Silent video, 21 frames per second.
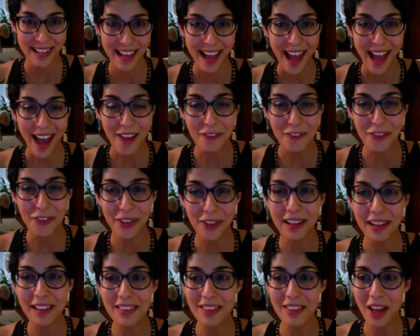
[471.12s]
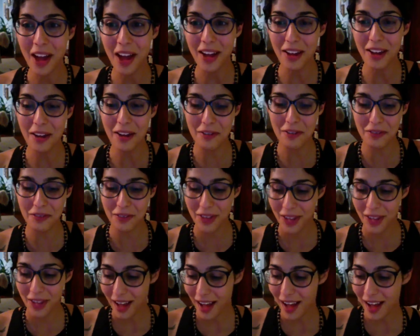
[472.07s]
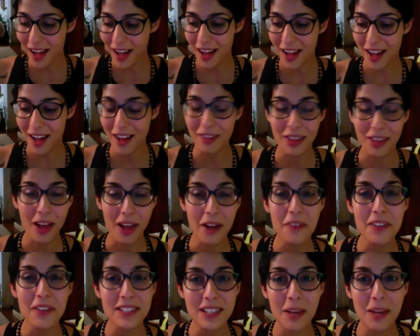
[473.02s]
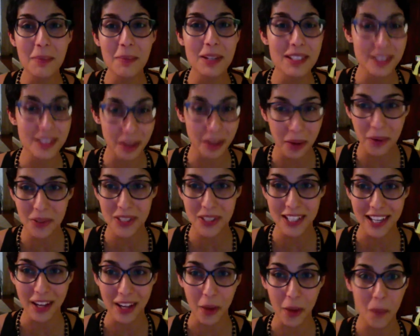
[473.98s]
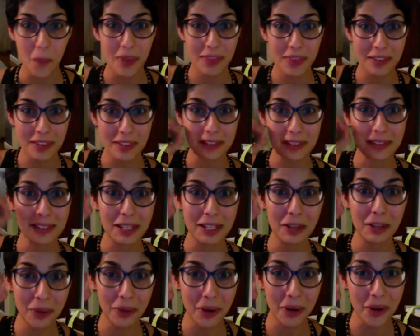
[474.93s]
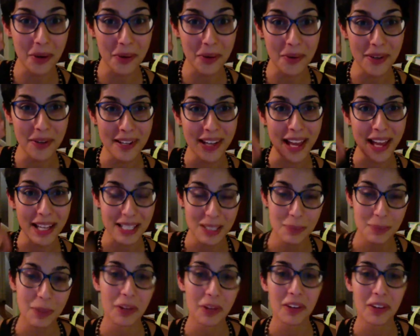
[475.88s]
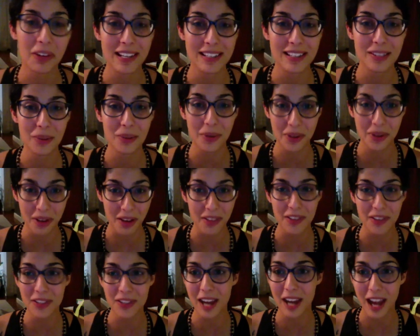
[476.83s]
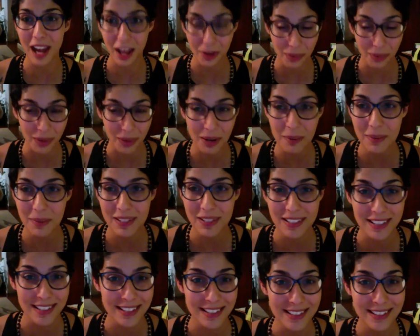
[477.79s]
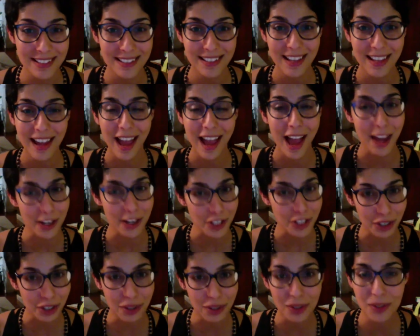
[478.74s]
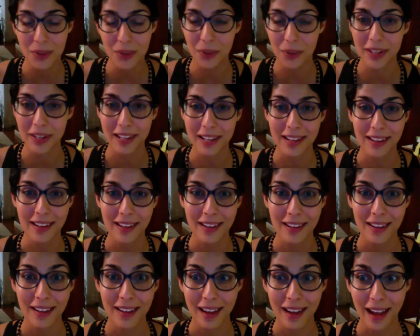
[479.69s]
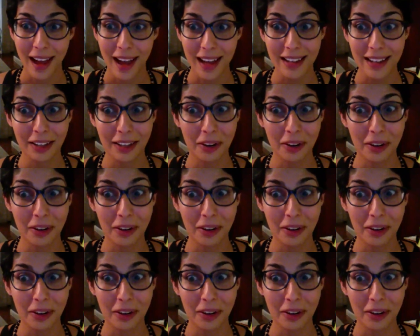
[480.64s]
I feel like a lot of uh, a lot of us come into coaching with zero experience or knowledge on how to run a business how to share a story, how to get our